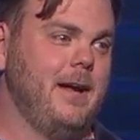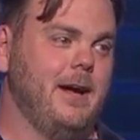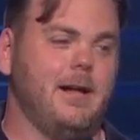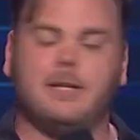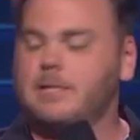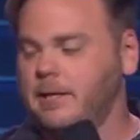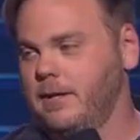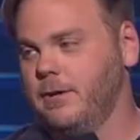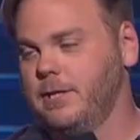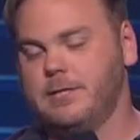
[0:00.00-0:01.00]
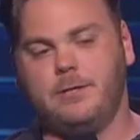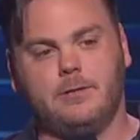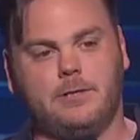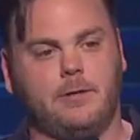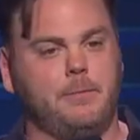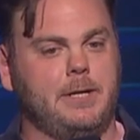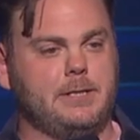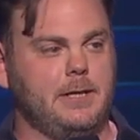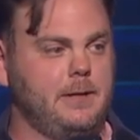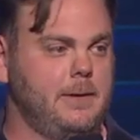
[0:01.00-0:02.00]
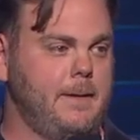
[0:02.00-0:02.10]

Honestly though, these noodles are amazing.